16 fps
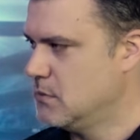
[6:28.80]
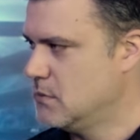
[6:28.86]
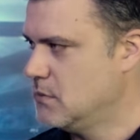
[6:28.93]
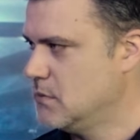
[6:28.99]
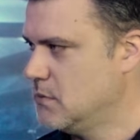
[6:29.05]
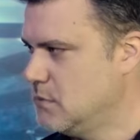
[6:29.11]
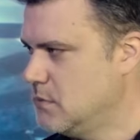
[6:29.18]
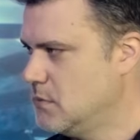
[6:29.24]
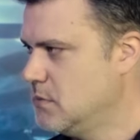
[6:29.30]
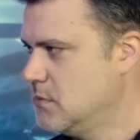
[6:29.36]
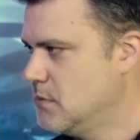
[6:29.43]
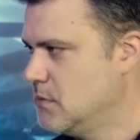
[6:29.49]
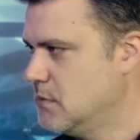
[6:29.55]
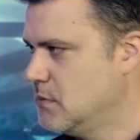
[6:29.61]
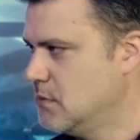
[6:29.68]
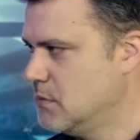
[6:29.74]

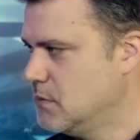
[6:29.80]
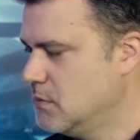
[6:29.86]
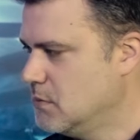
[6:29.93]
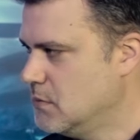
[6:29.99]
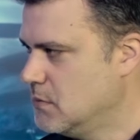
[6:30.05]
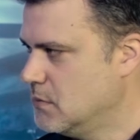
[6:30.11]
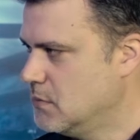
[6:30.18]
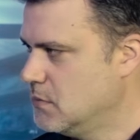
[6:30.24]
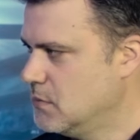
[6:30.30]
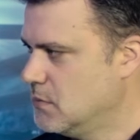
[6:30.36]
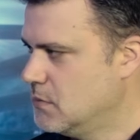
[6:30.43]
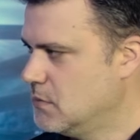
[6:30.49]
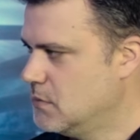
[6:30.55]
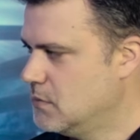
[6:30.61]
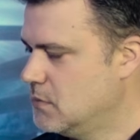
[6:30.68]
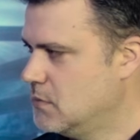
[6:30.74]

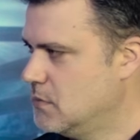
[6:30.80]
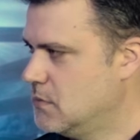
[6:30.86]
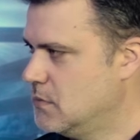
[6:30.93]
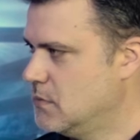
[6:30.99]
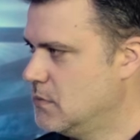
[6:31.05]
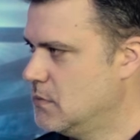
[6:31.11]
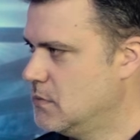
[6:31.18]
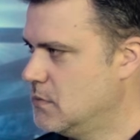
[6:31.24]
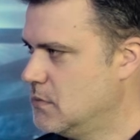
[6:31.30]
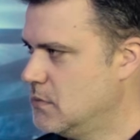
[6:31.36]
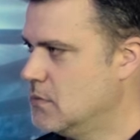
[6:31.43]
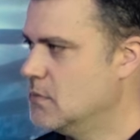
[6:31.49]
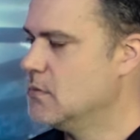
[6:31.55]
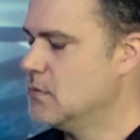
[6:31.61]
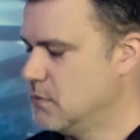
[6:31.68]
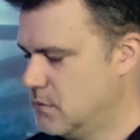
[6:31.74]

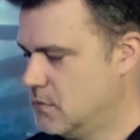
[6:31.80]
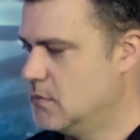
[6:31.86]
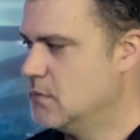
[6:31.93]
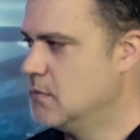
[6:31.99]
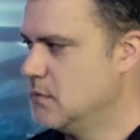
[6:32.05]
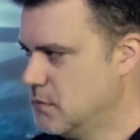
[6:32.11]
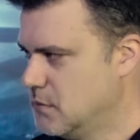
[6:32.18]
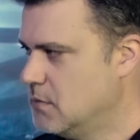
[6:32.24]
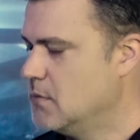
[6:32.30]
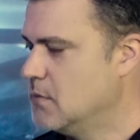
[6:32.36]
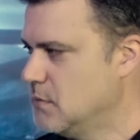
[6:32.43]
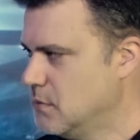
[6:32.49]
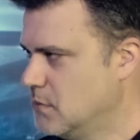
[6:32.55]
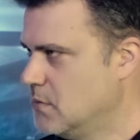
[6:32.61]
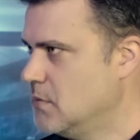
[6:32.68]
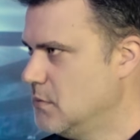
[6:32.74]

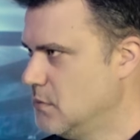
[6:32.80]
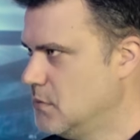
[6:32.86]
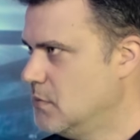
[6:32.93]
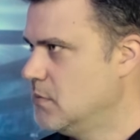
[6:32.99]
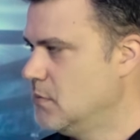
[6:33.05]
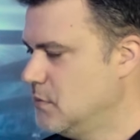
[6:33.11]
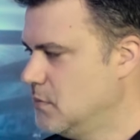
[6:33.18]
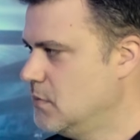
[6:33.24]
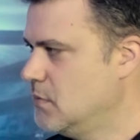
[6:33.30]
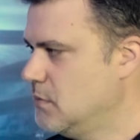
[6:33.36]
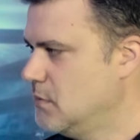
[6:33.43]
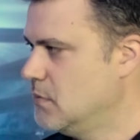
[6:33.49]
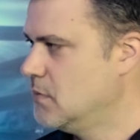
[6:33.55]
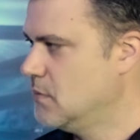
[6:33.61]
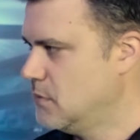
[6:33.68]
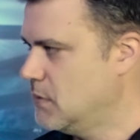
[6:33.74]

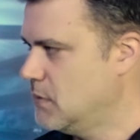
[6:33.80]
No words are spoken by the person on screen.